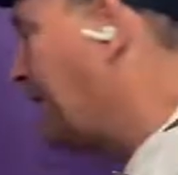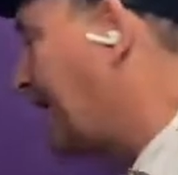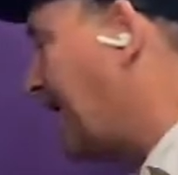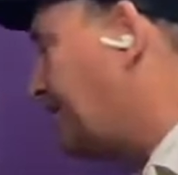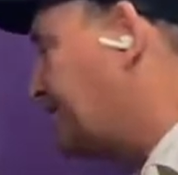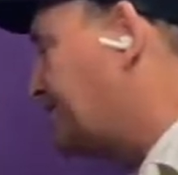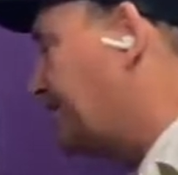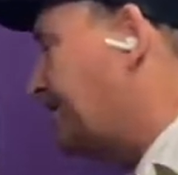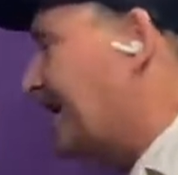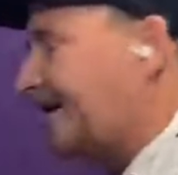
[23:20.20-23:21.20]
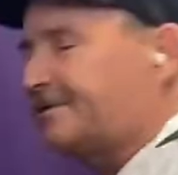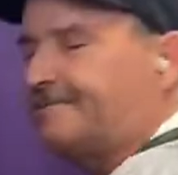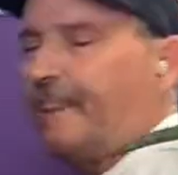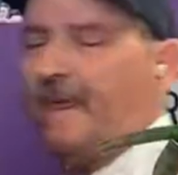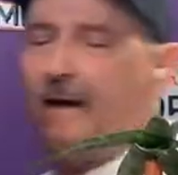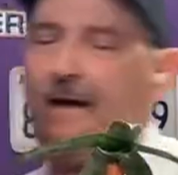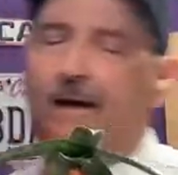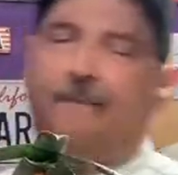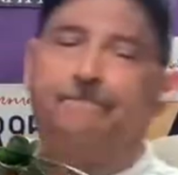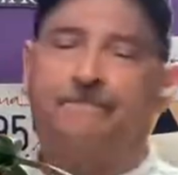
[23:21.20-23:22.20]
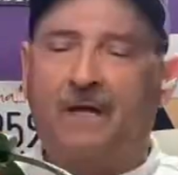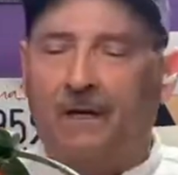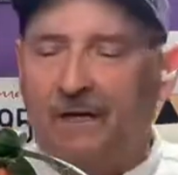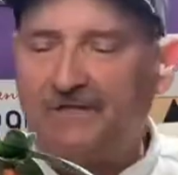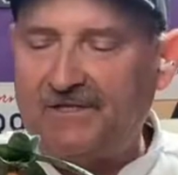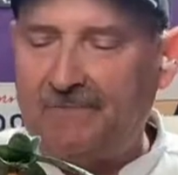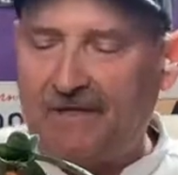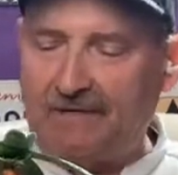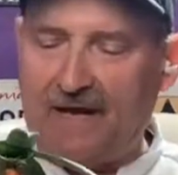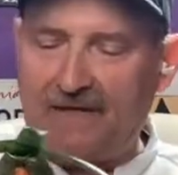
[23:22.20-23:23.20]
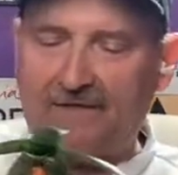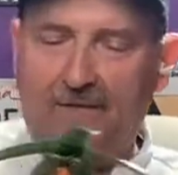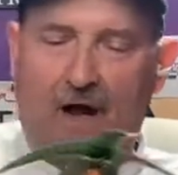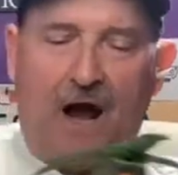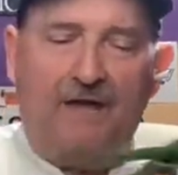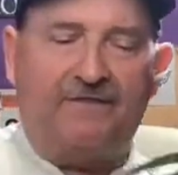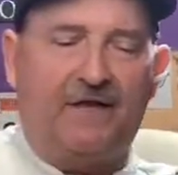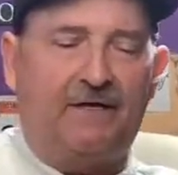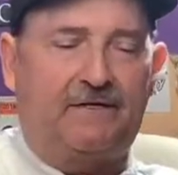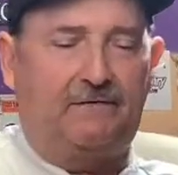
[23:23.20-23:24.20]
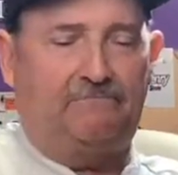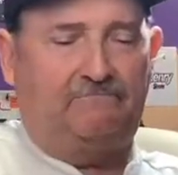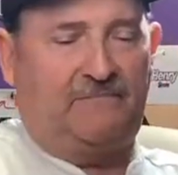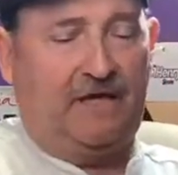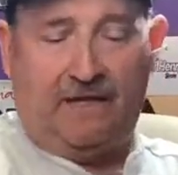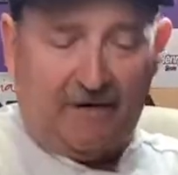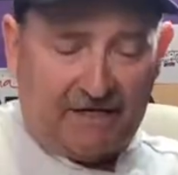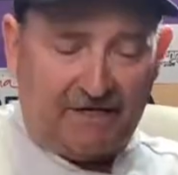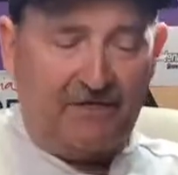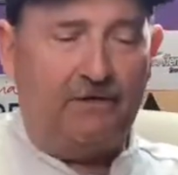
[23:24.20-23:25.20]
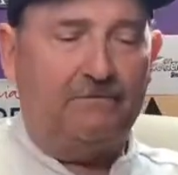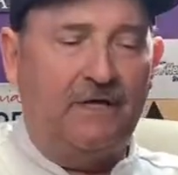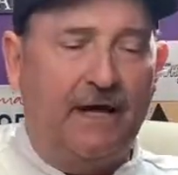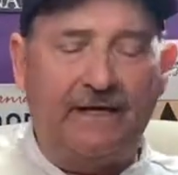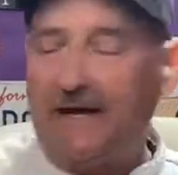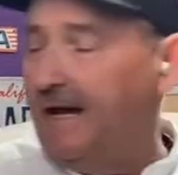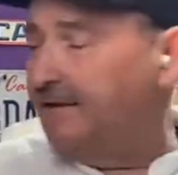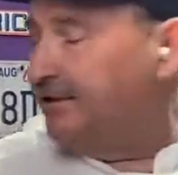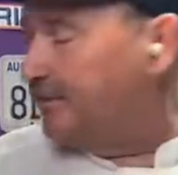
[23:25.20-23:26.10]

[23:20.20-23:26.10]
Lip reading: what I am going to show you next uh, is something that I think anybody can do. And again,